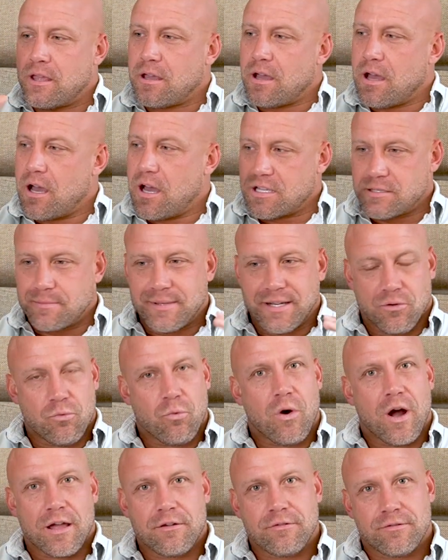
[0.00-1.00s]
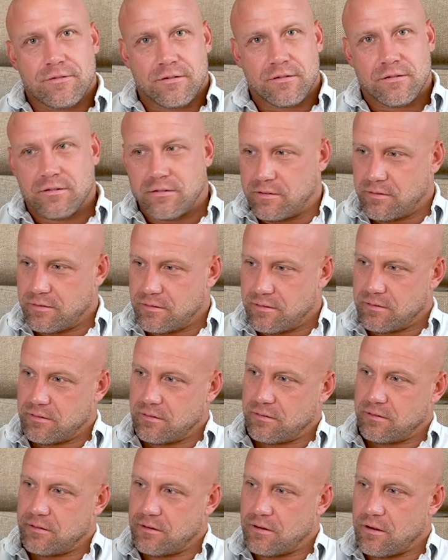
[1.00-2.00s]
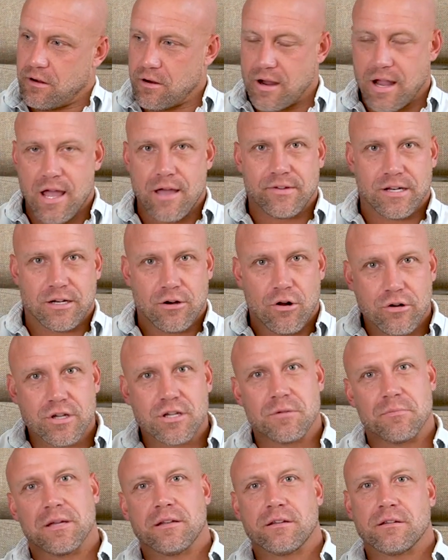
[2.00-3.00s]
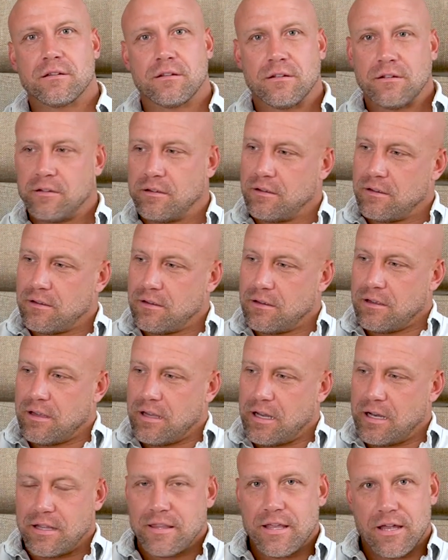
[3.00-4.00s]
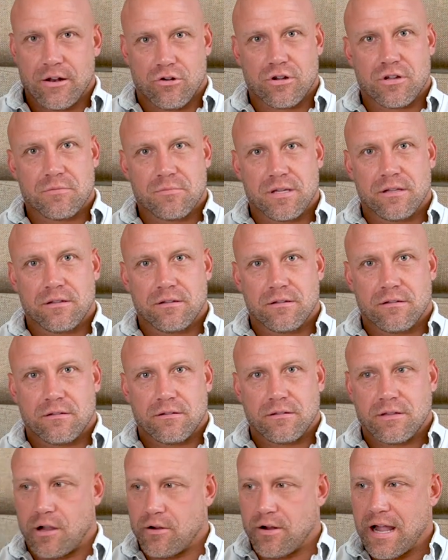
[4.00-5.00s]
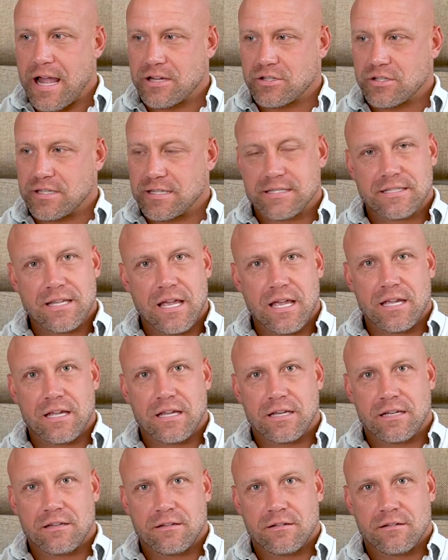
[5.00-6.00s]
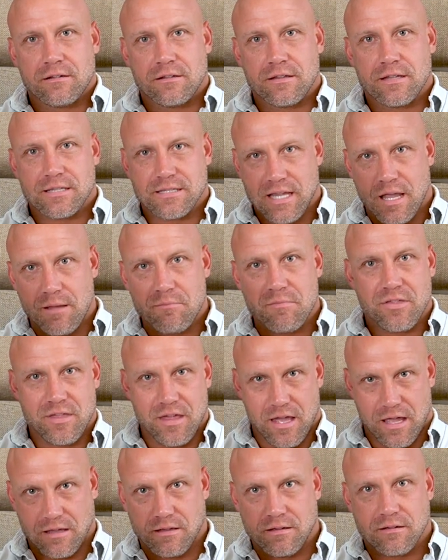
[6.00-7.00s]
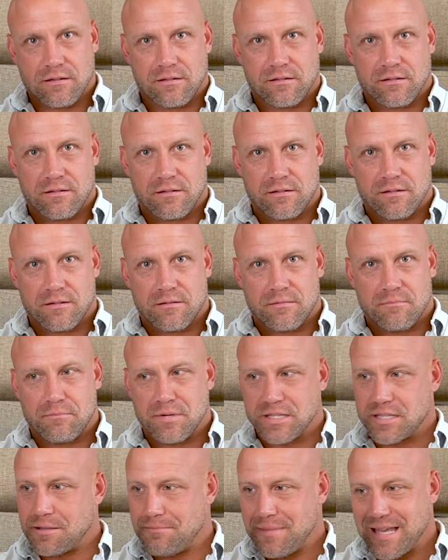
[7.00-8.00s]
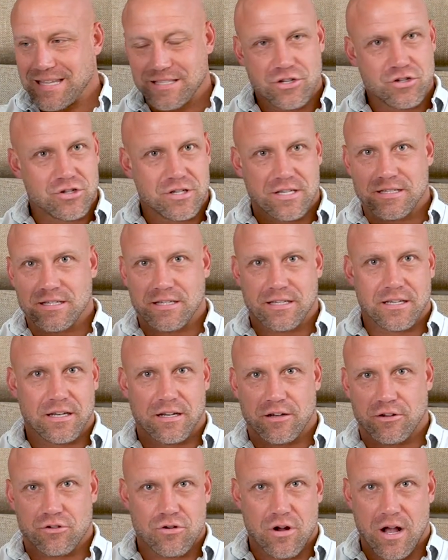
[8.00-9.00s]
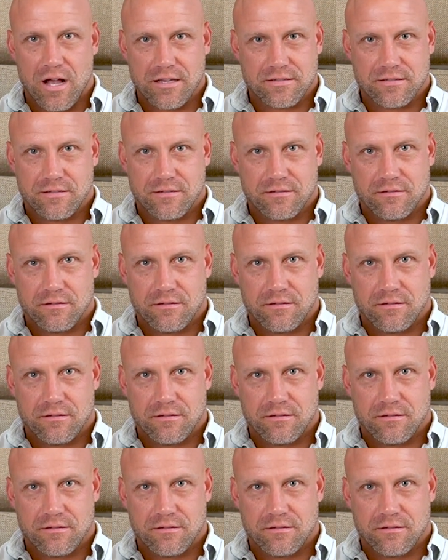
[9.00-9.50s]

a husband and wife are having an argument. And in that argument, they're actually saying the same thing, but the message isn't getting across.